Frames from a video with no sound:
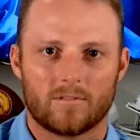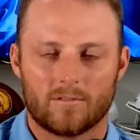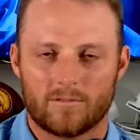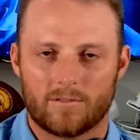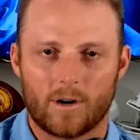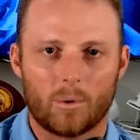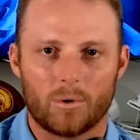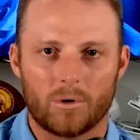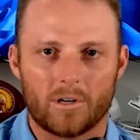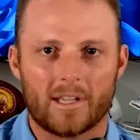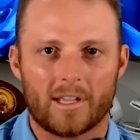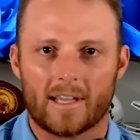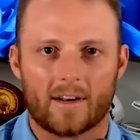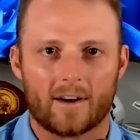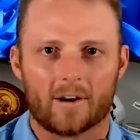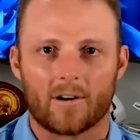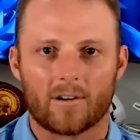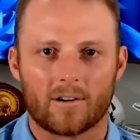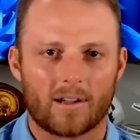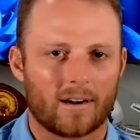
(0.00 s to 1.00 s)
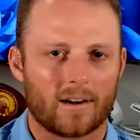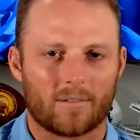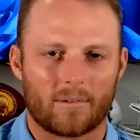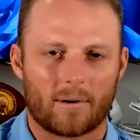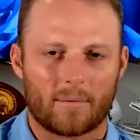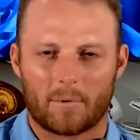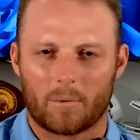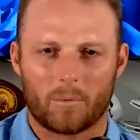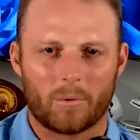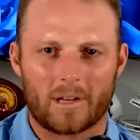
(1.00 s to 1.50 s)
vote getter. I don't
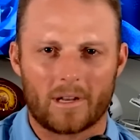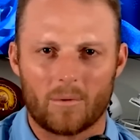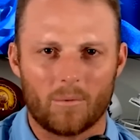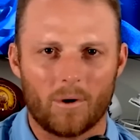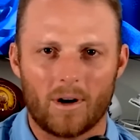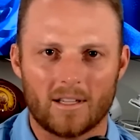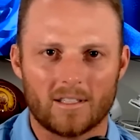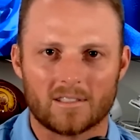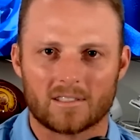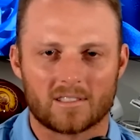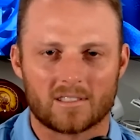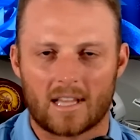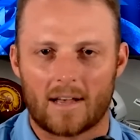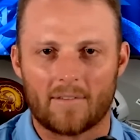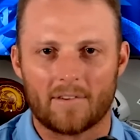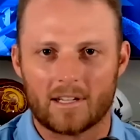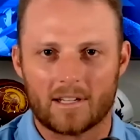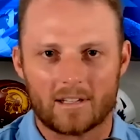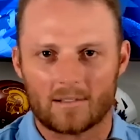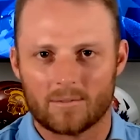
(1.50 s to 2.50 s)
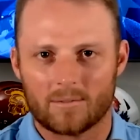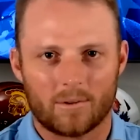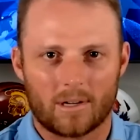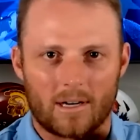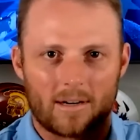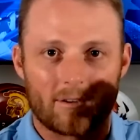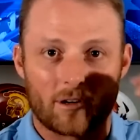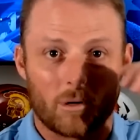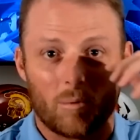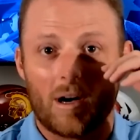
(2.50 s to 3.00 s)
remember what he was, seven,
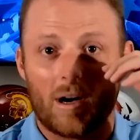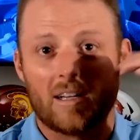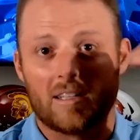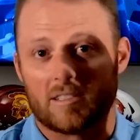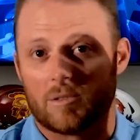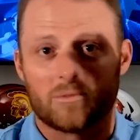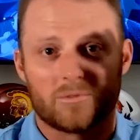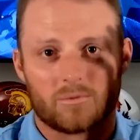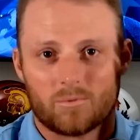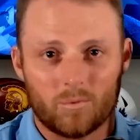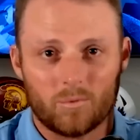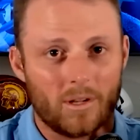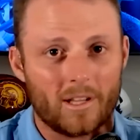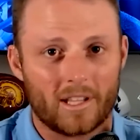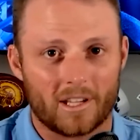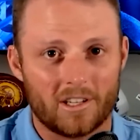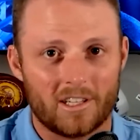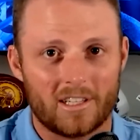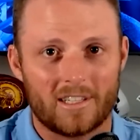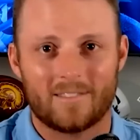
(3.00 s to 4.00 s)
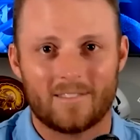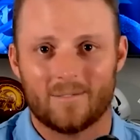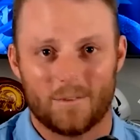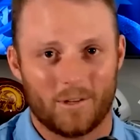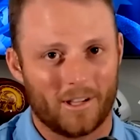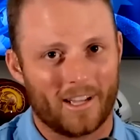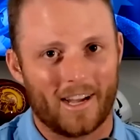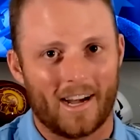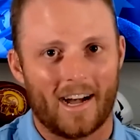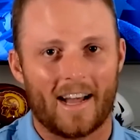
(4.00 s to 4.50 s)
whatever it was. It was really good,
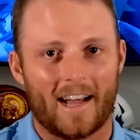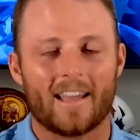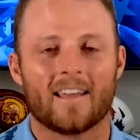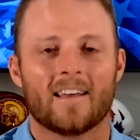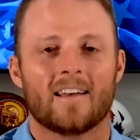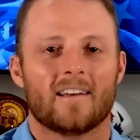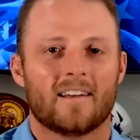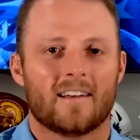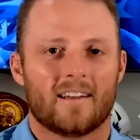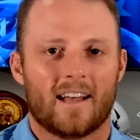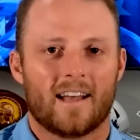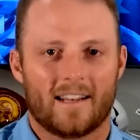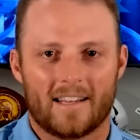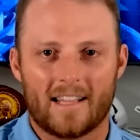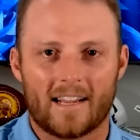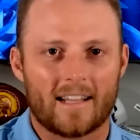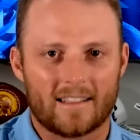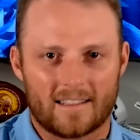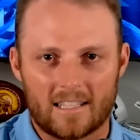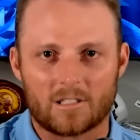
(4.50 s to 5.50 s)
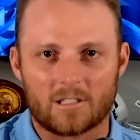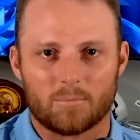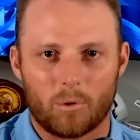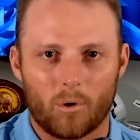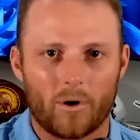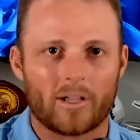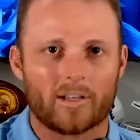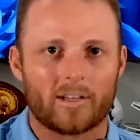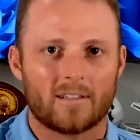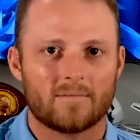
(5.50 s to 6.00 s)
really high. And yet at this
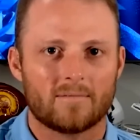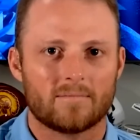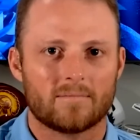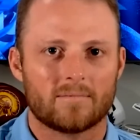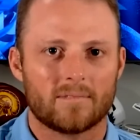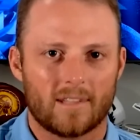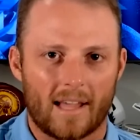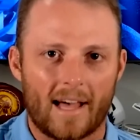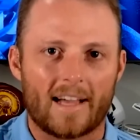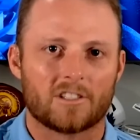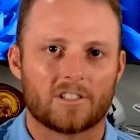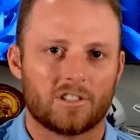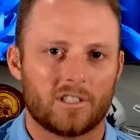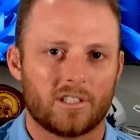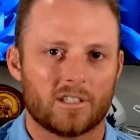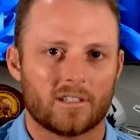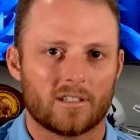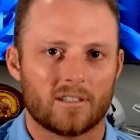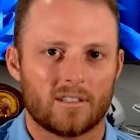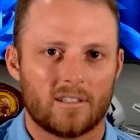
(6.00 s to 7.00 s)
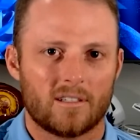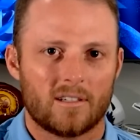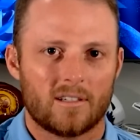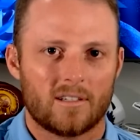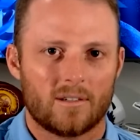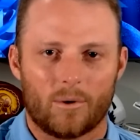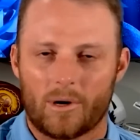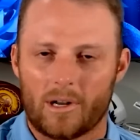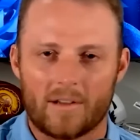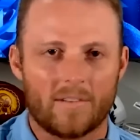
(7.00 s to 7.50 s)
point last year,
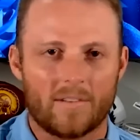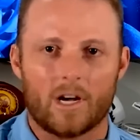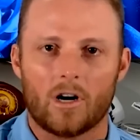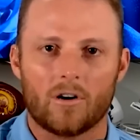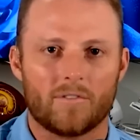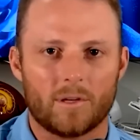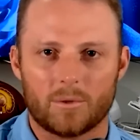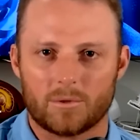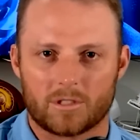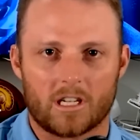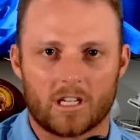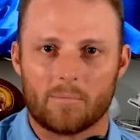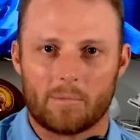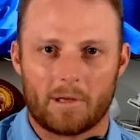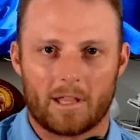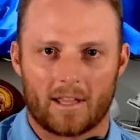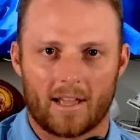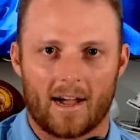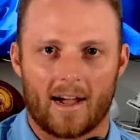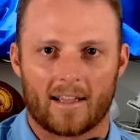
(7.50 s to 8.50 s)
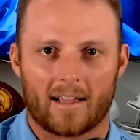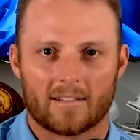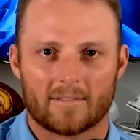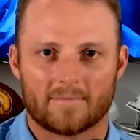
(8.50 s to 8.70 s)
we didn't even know if he was going to be the guy.